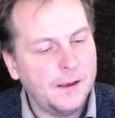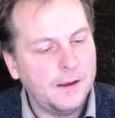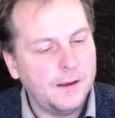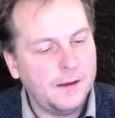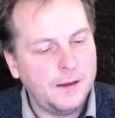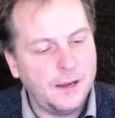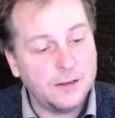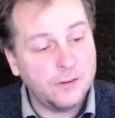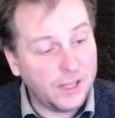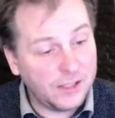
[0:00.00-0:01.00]

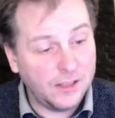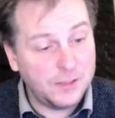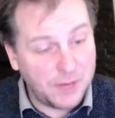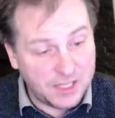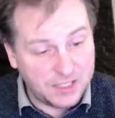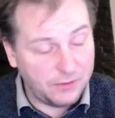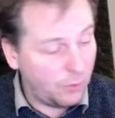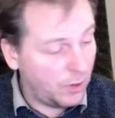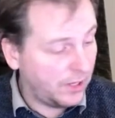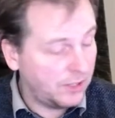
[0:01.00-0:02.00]
And connect the expensive
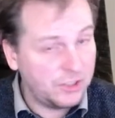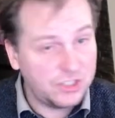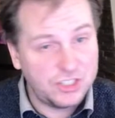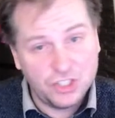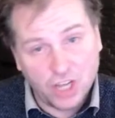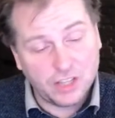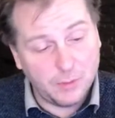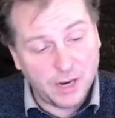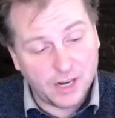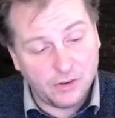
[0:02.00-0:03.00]
one and just check the
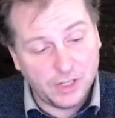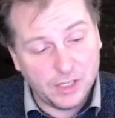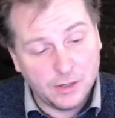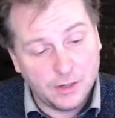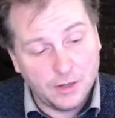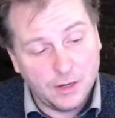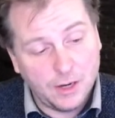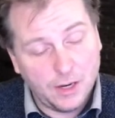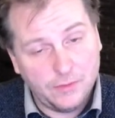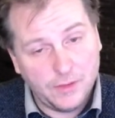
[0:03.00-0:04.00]
battery,
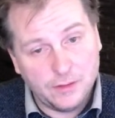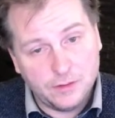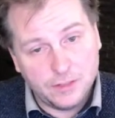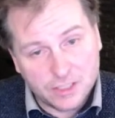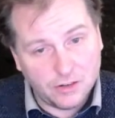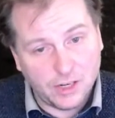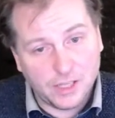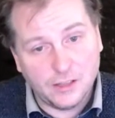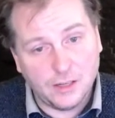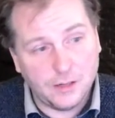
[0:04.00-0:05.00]
and then disconnect
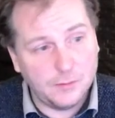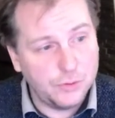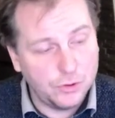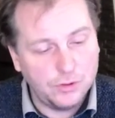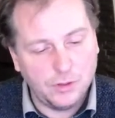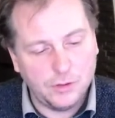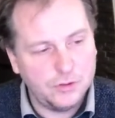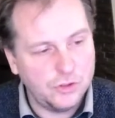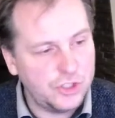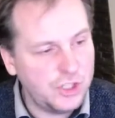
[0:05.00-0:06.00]
it and put
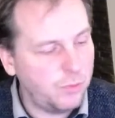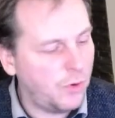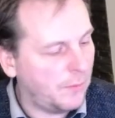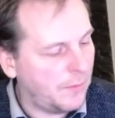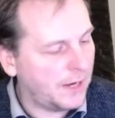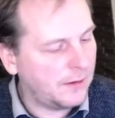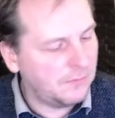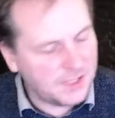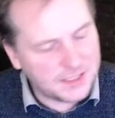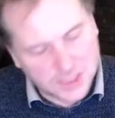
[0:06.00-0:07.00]
the cheap one back.
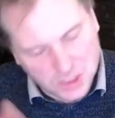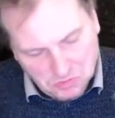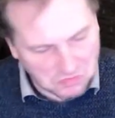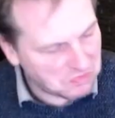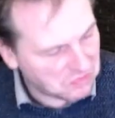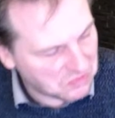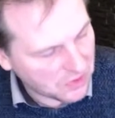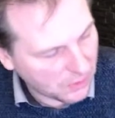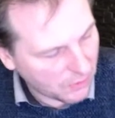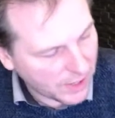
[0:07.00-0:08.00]
That's
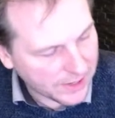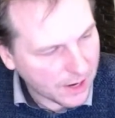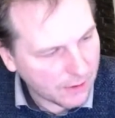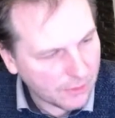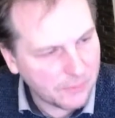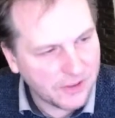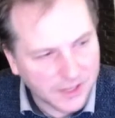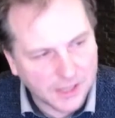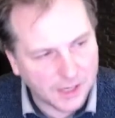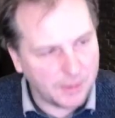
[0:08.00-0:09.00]
right now I'm
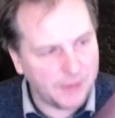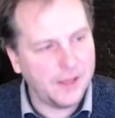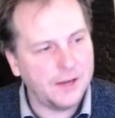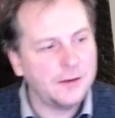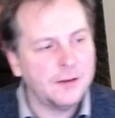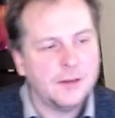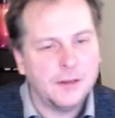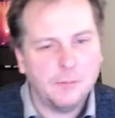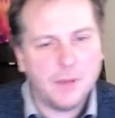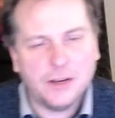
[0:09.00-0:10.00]
thinking about that.
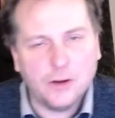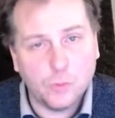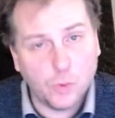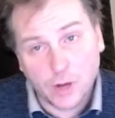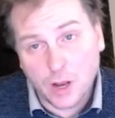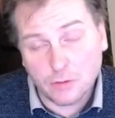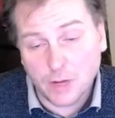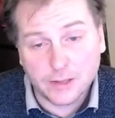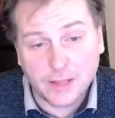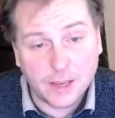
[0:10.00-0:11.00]
Might not work out
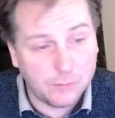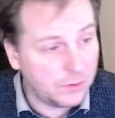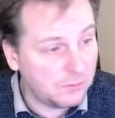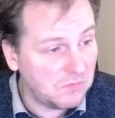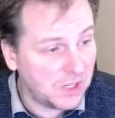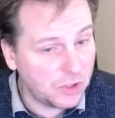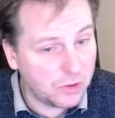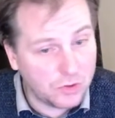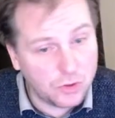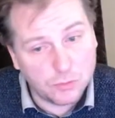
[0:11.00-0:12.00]
like that, but it
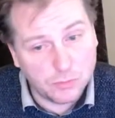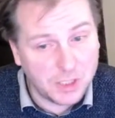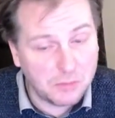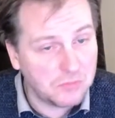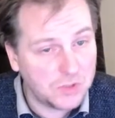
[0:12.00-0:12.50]
could be.